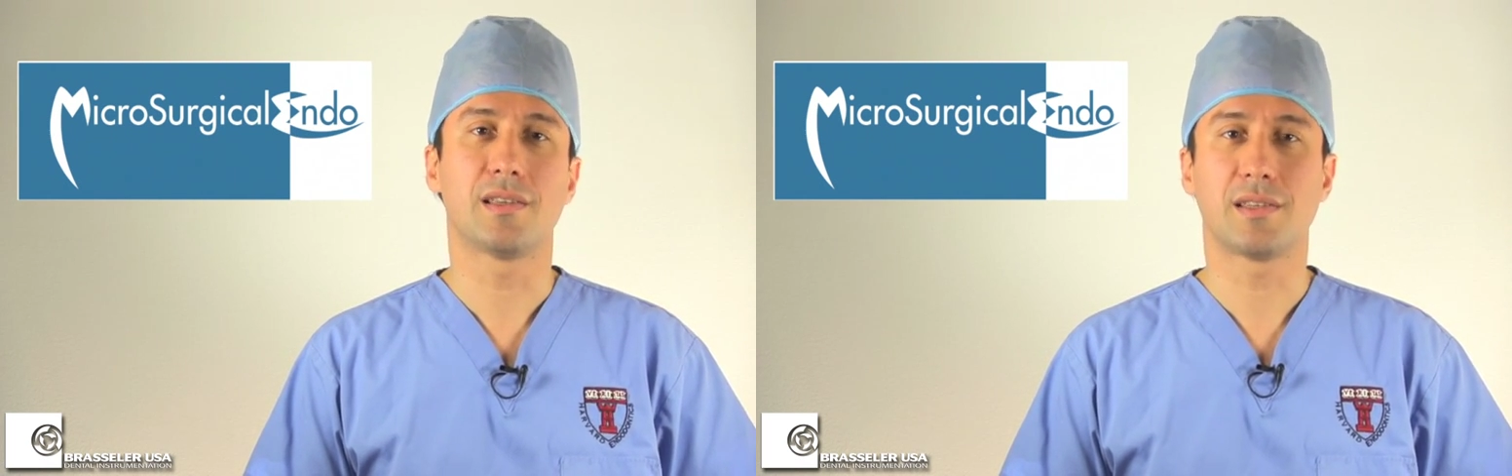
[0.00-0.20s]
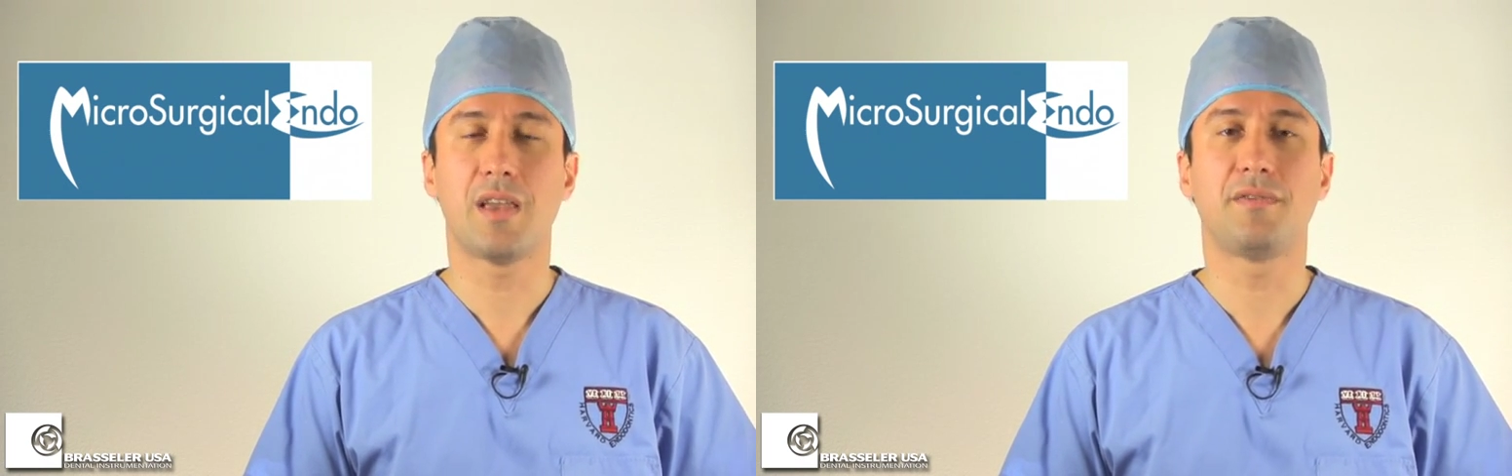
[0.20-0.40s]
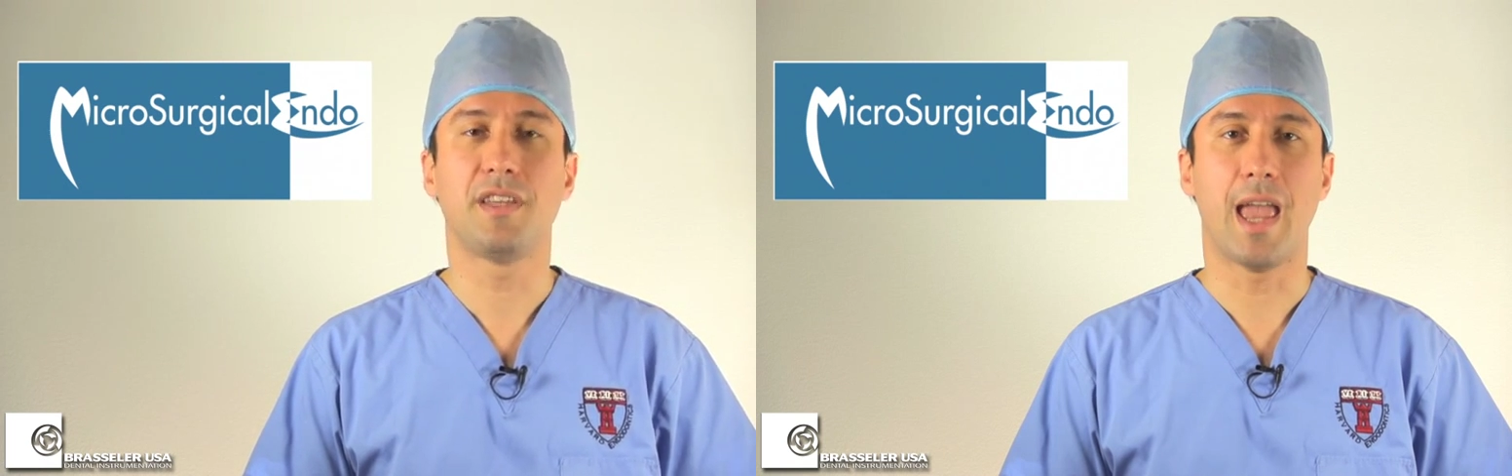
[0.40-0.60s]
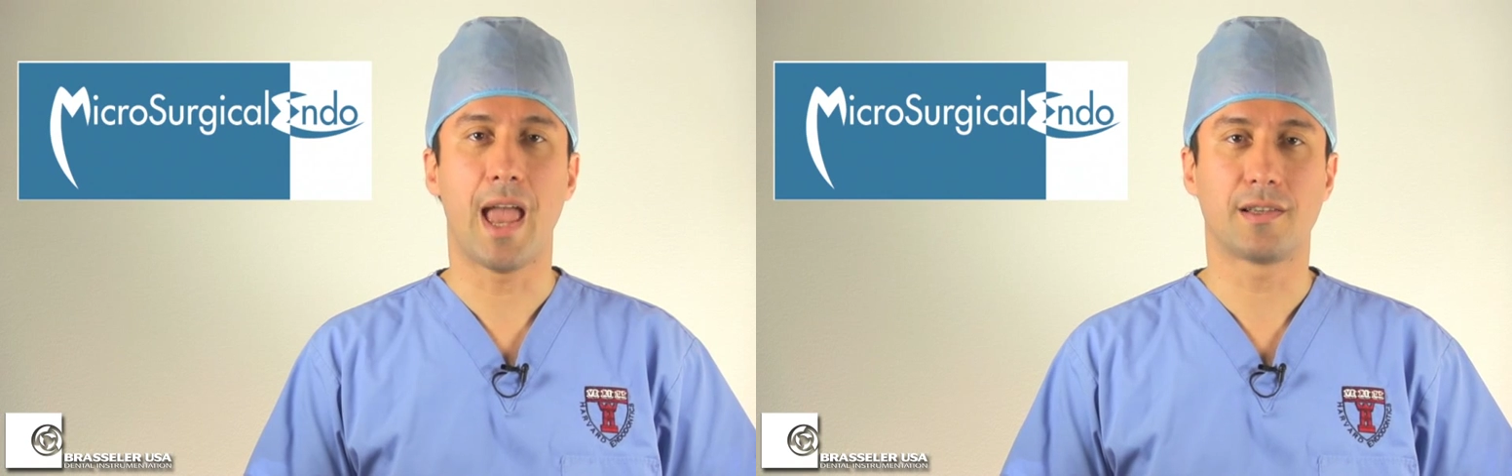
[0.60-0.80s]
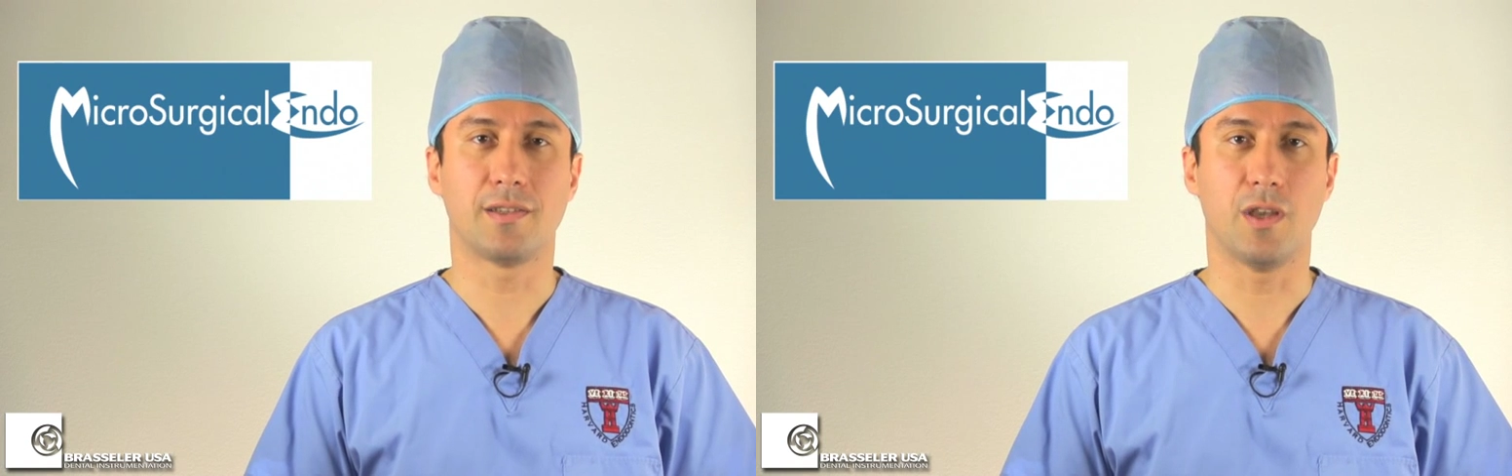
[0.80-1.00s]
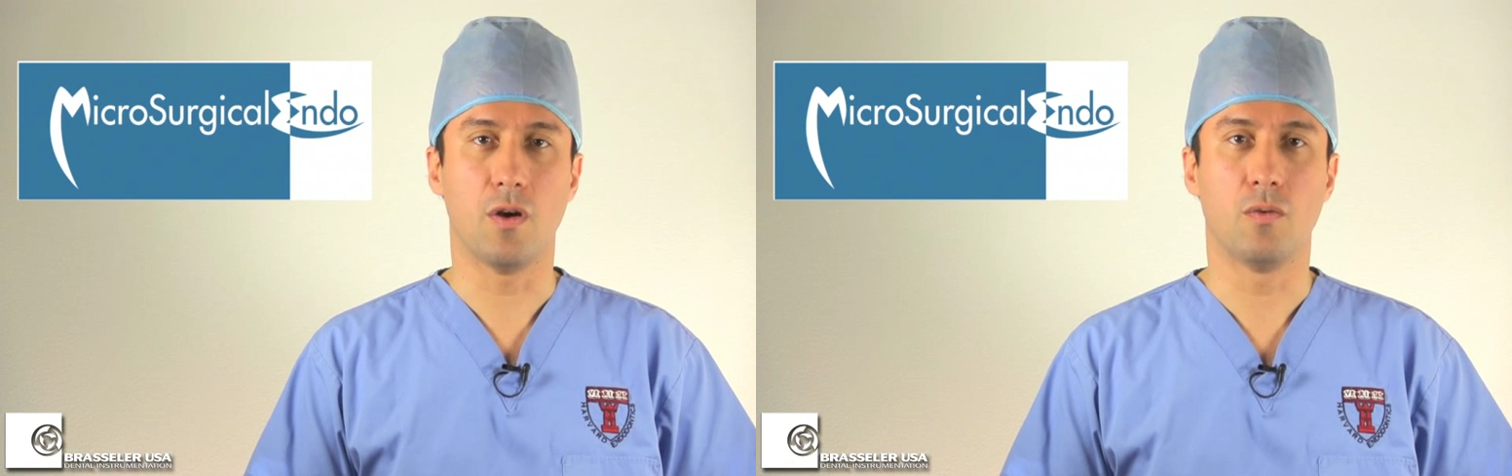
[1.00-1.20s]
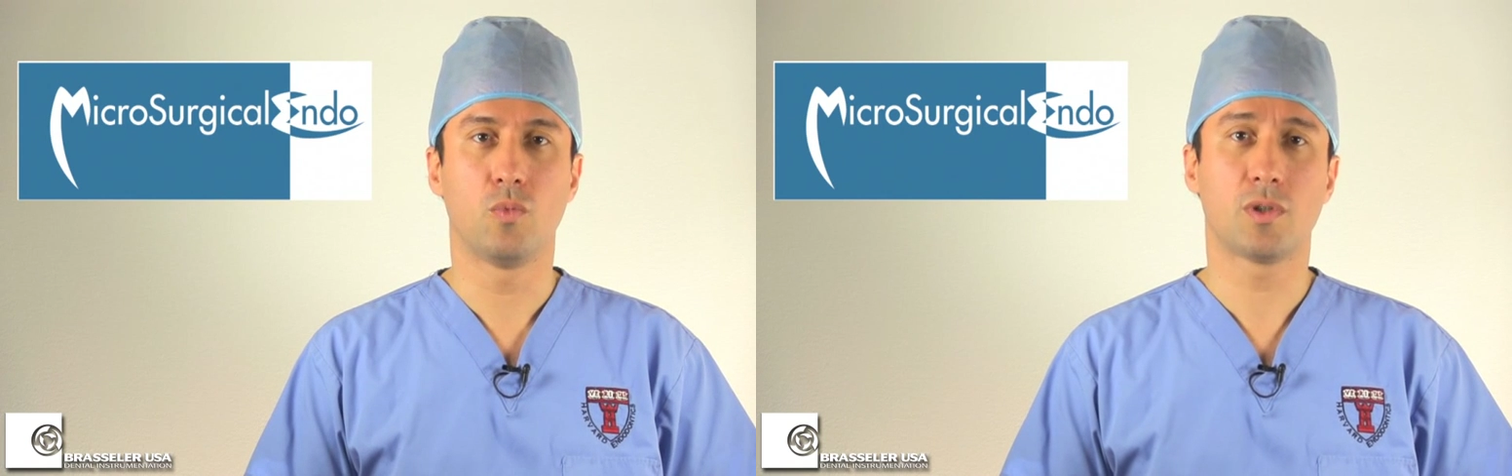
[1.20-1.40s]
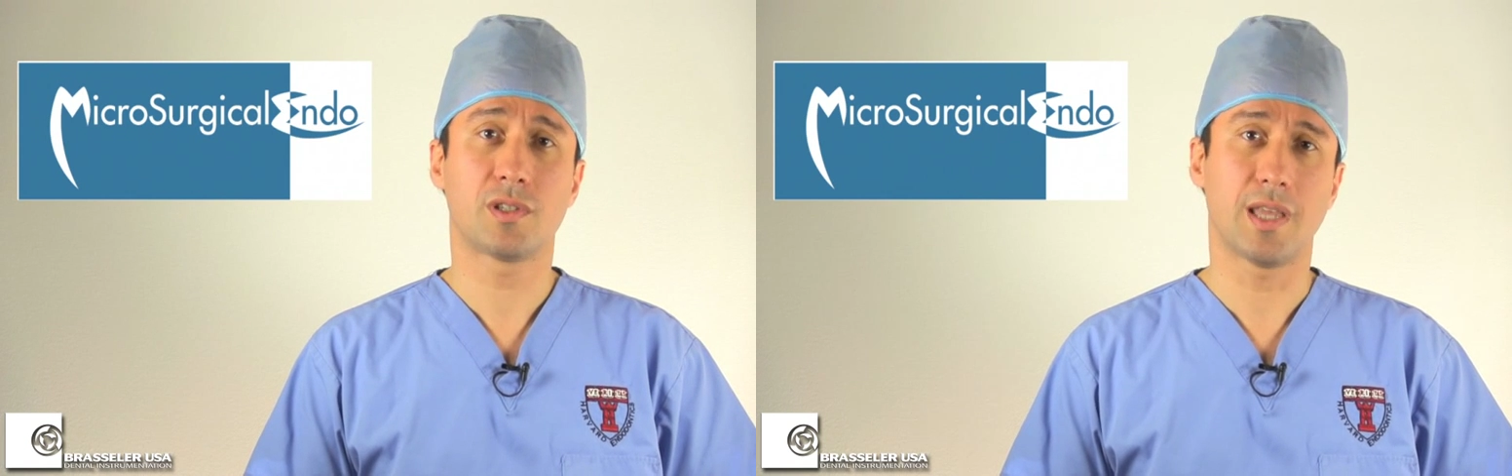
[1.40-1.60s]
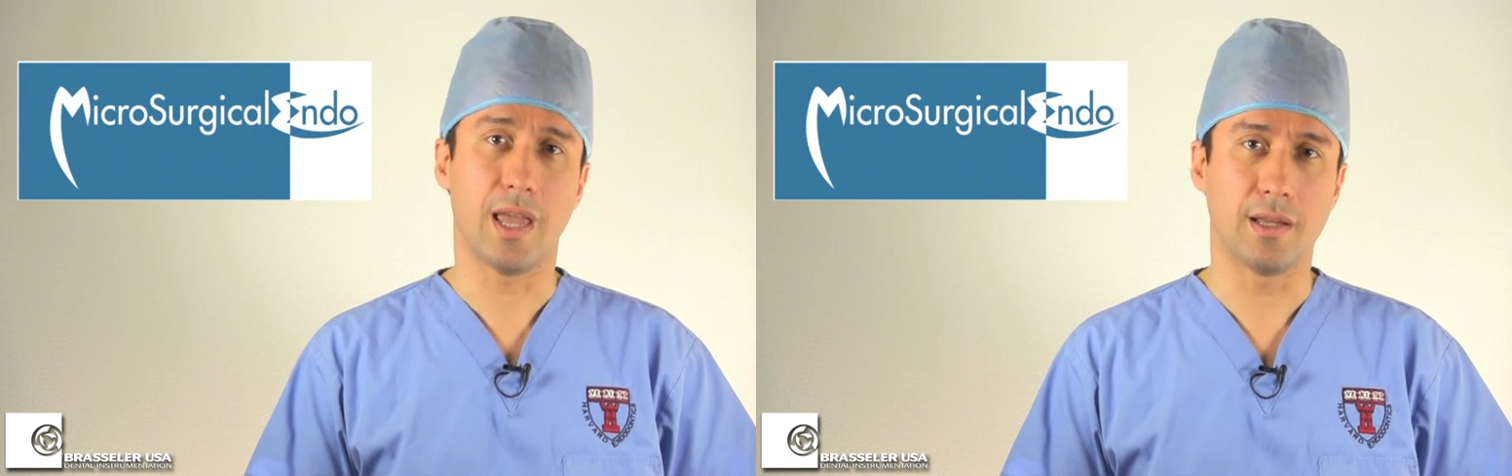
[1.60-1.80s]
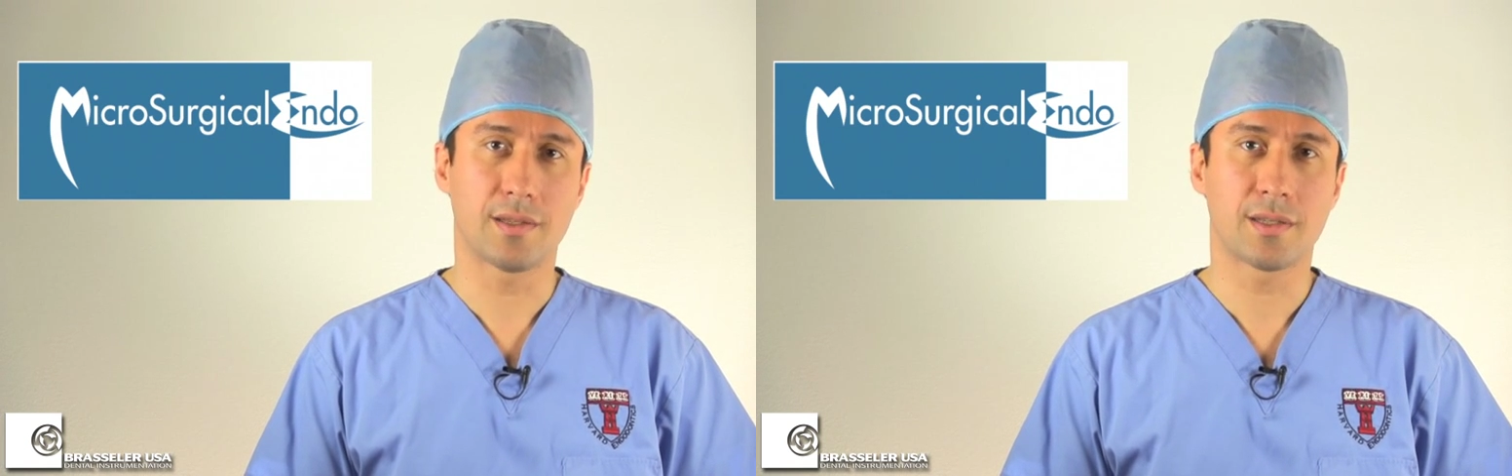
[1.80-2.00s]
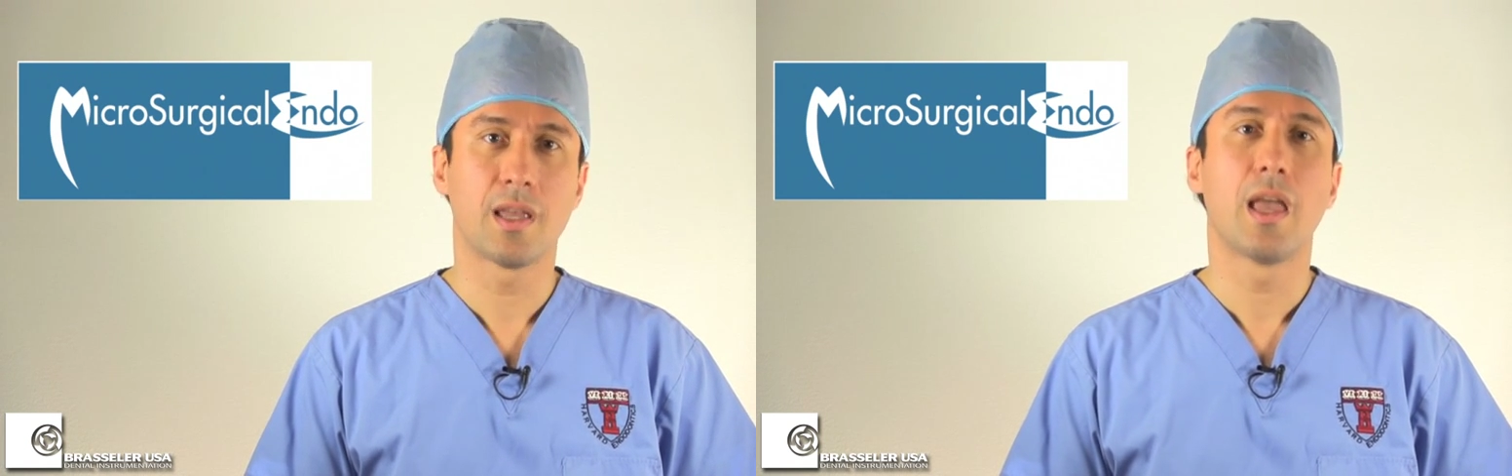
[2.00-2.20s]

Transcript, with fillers: safety axiom which states